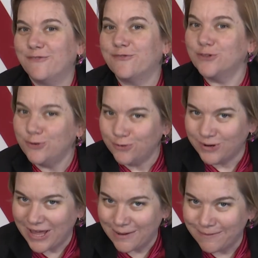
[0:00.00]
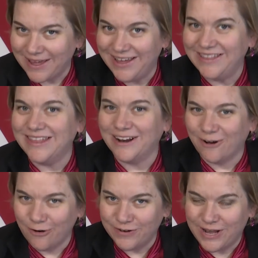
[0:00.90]
flu campaign than a
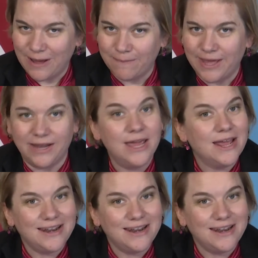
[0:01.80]
COVID campaign.